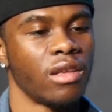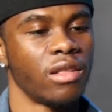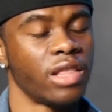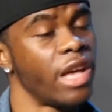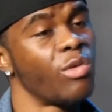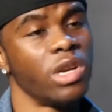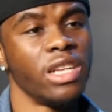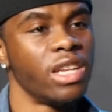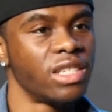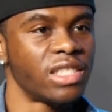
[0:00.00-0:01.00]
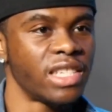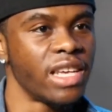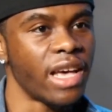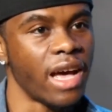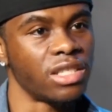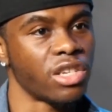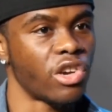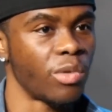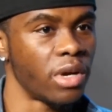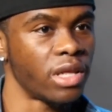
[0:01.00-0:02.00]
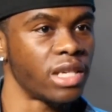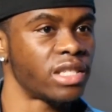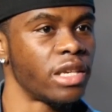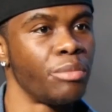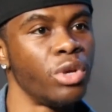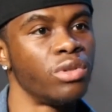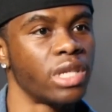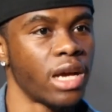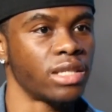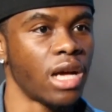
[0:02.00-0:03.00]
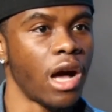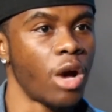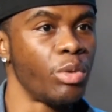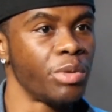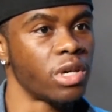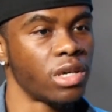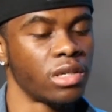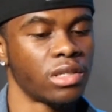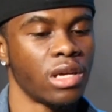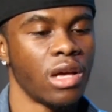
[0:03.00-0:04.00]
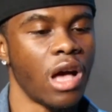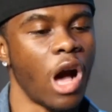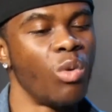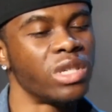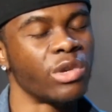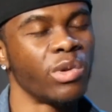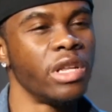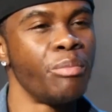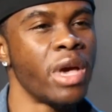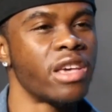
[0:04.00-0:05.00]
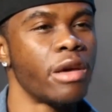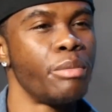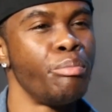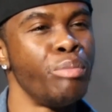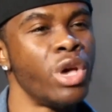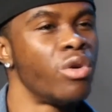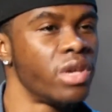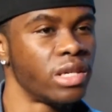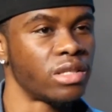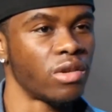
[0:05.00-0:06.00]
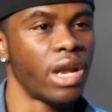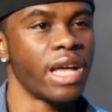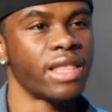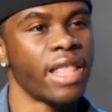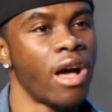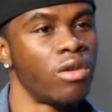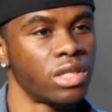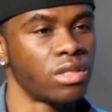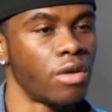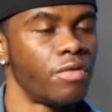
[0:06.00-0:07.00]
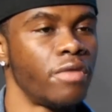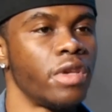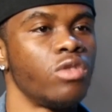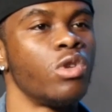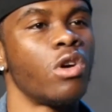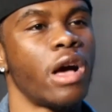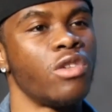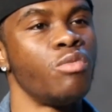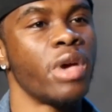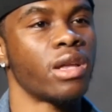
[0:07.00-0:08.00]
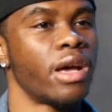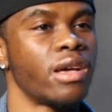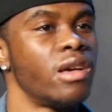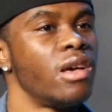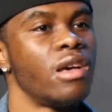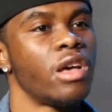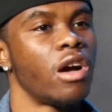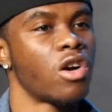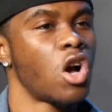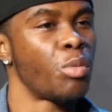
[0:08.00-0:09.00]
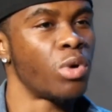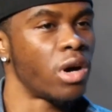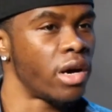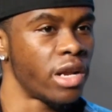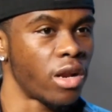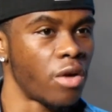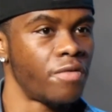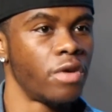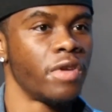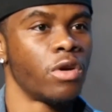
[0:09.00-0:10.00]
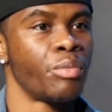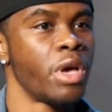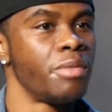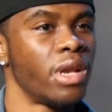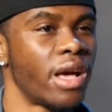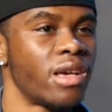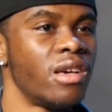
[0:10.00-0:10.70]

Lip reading: they really didn't see it as a career. They seen music as a hobby because I wasn't really making millions or like thousands off of it. You know how you make like a couple hundred off of it, or maybe like